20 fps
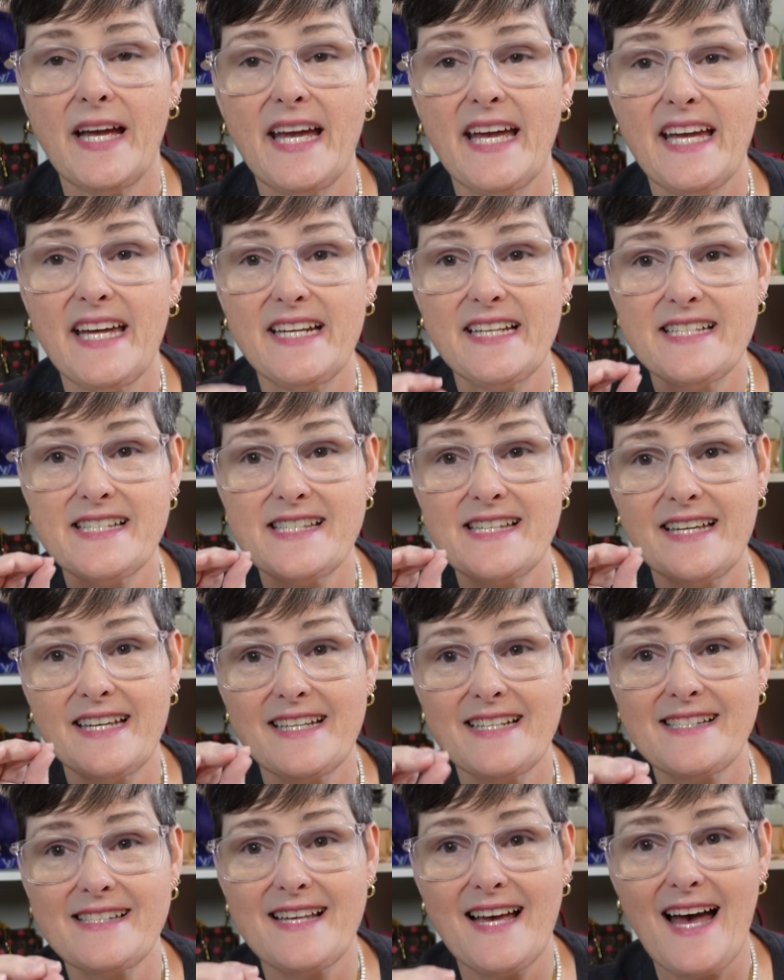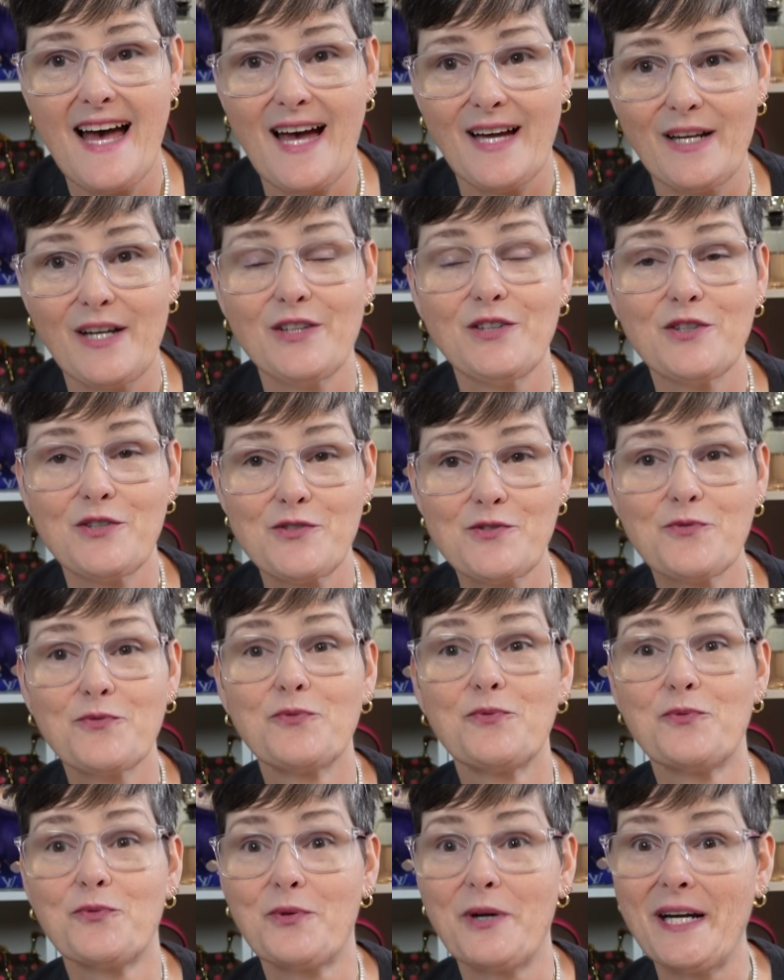It is exact. It looks
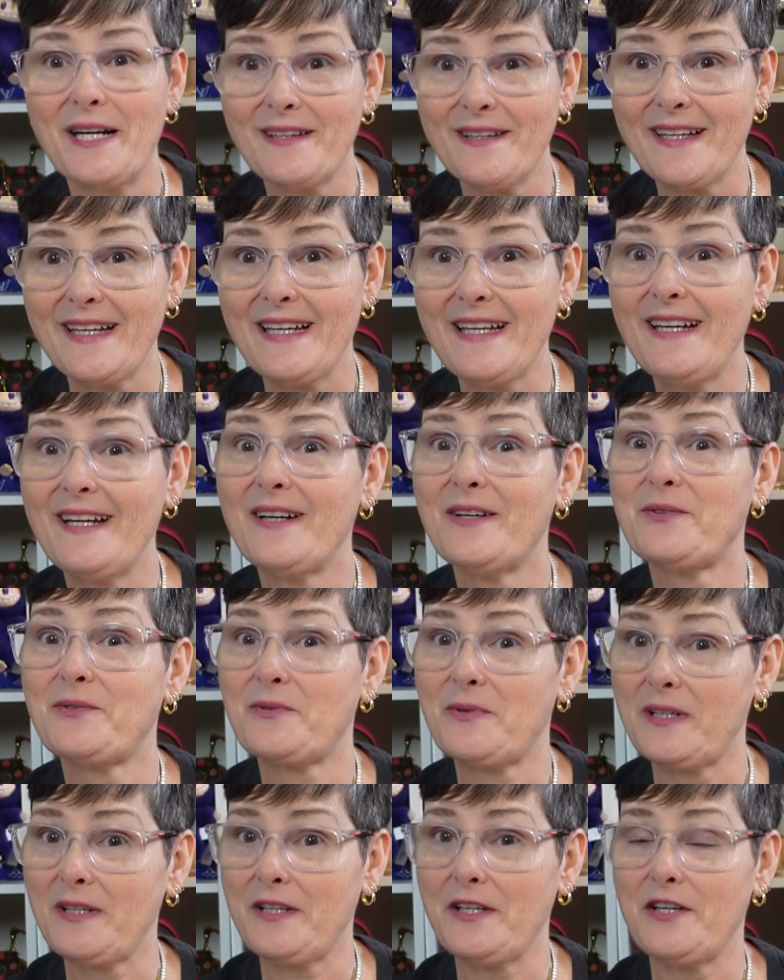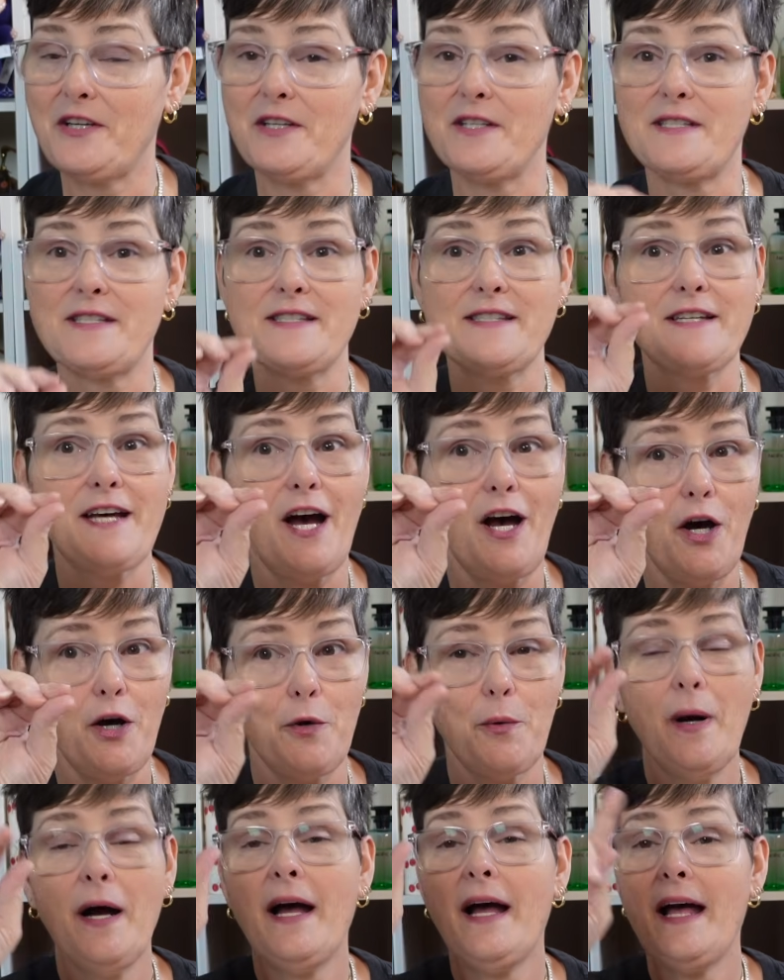really, really good.
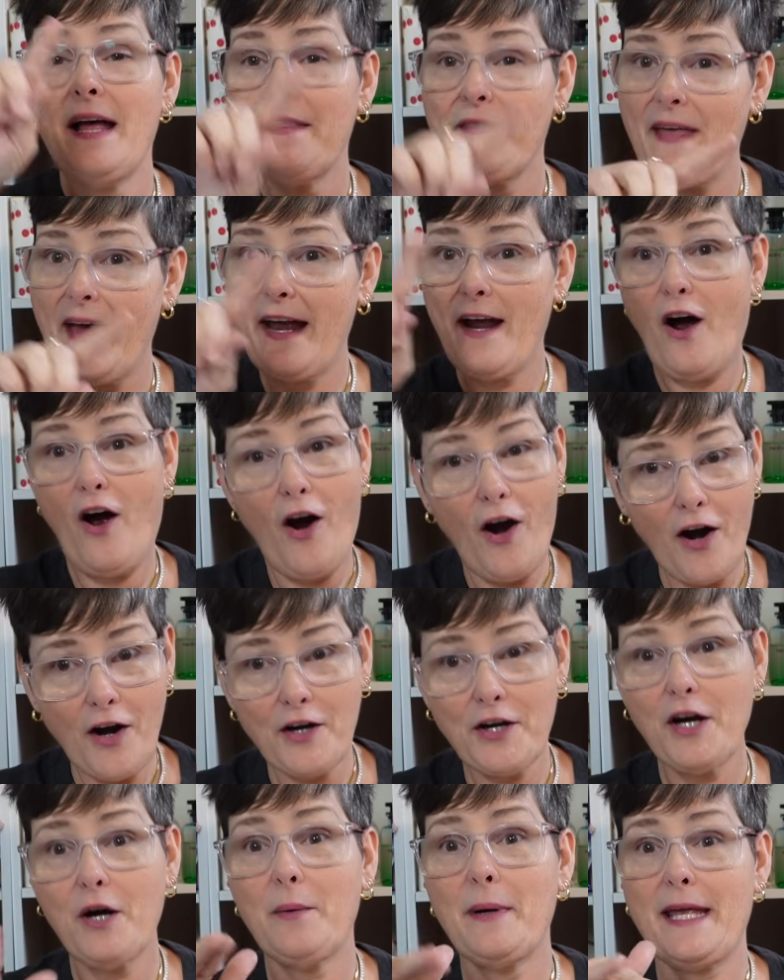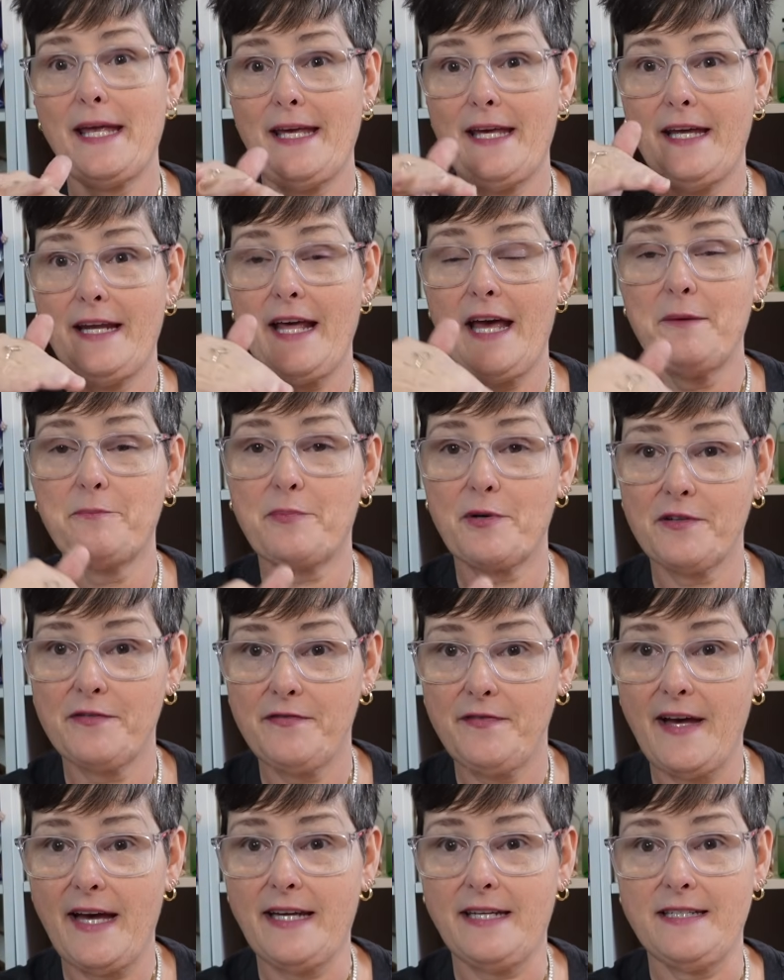So they are going in and
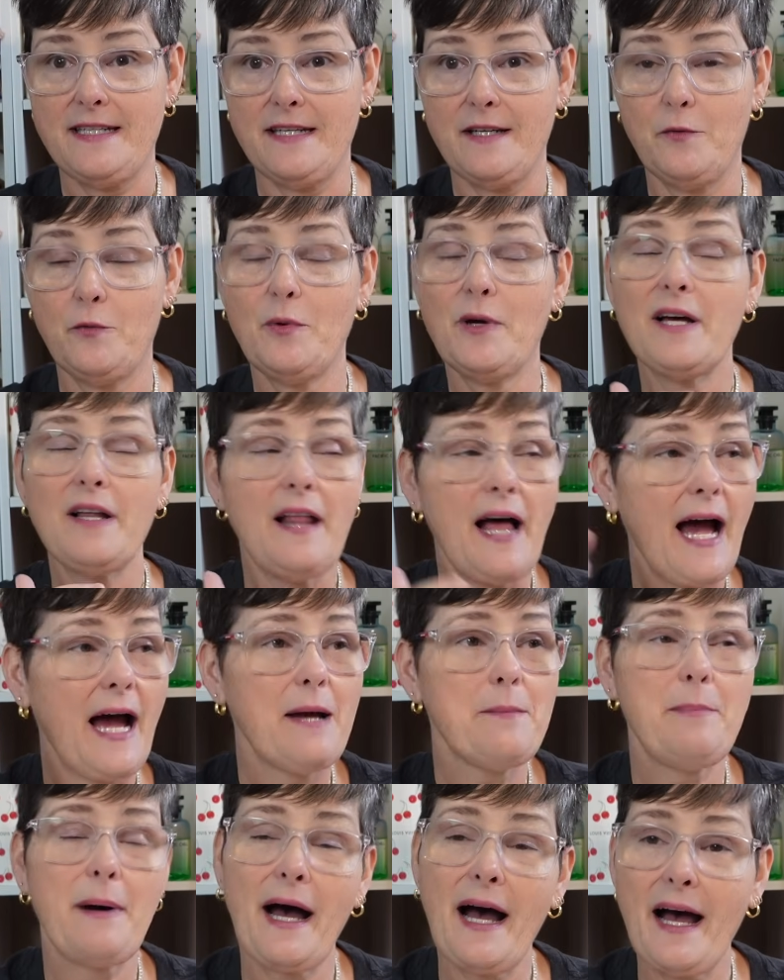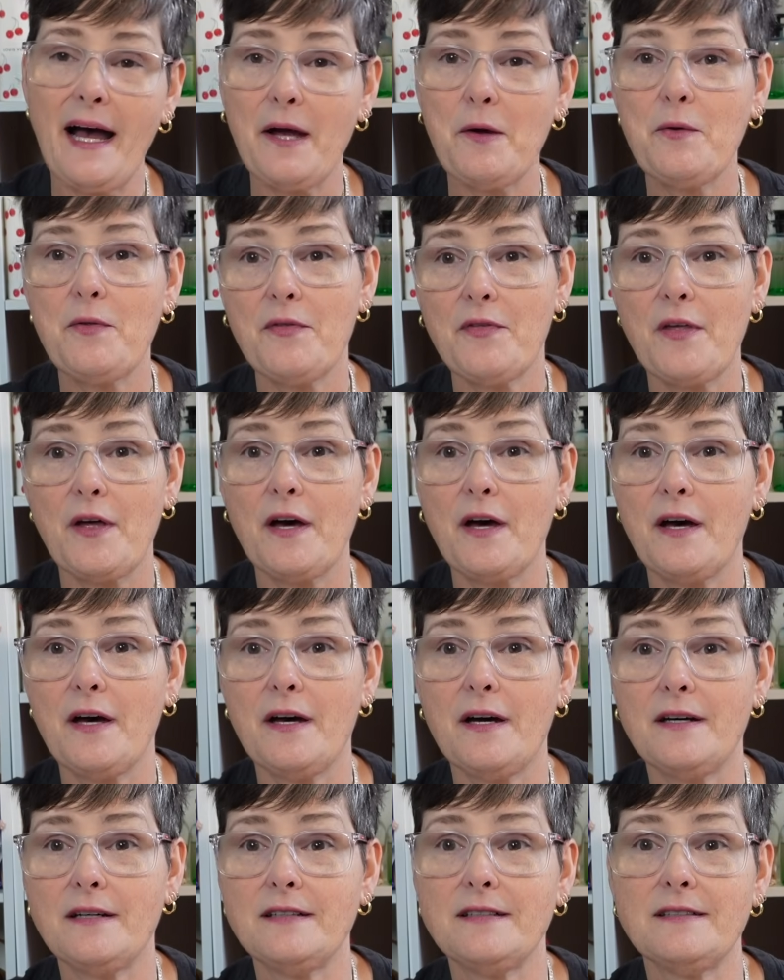perfecting. Will I buy
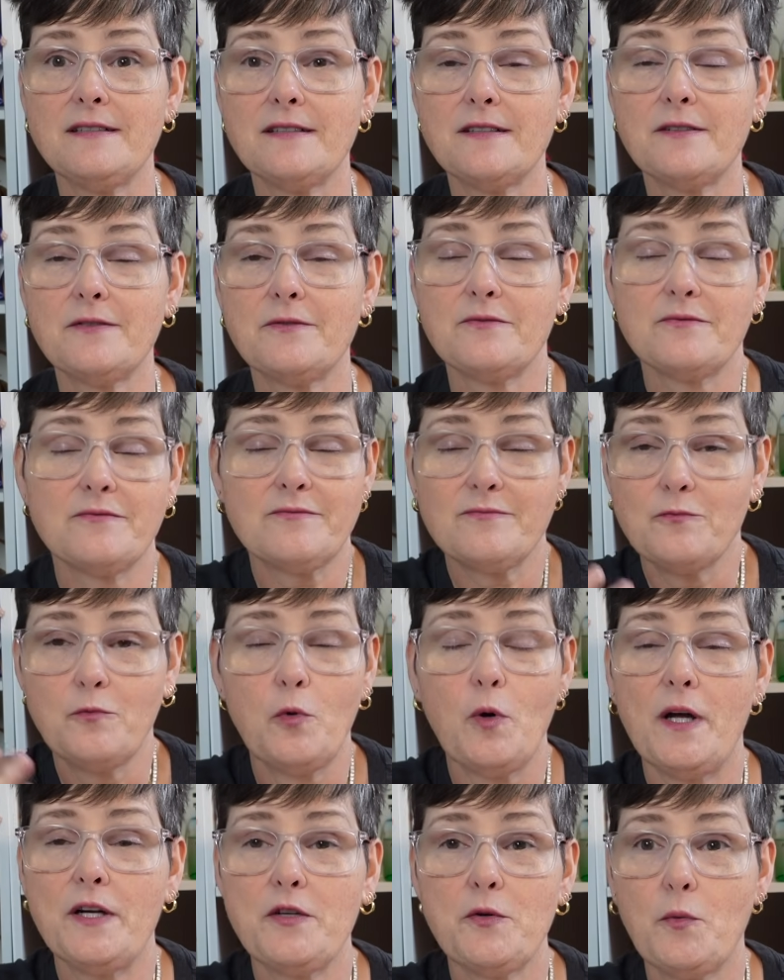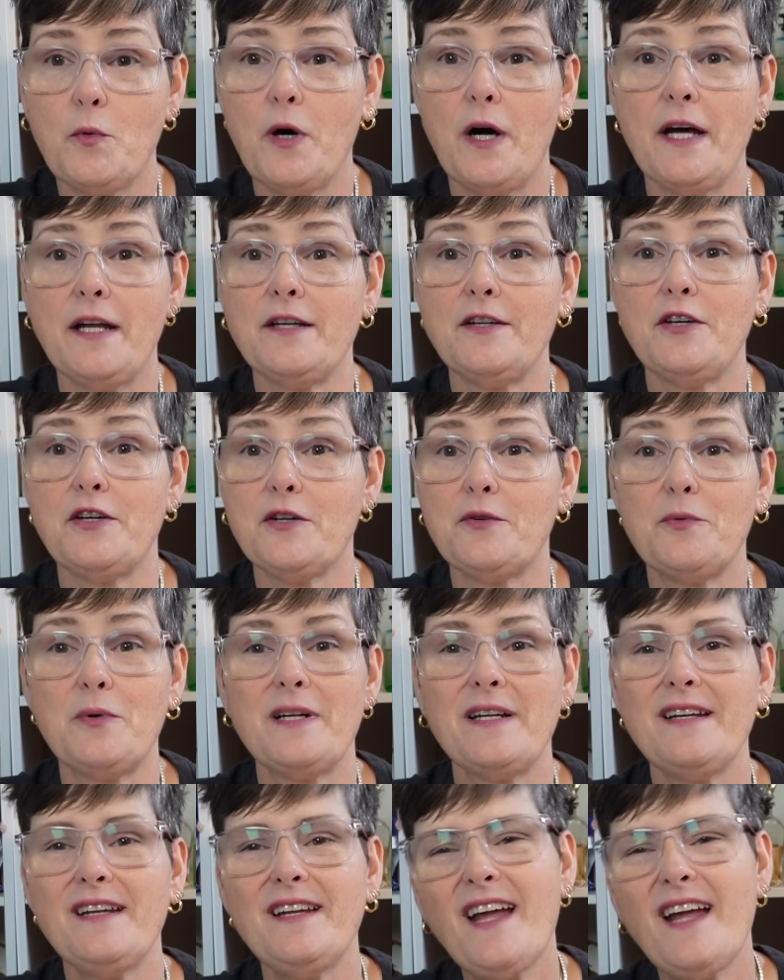the one-to-one good one?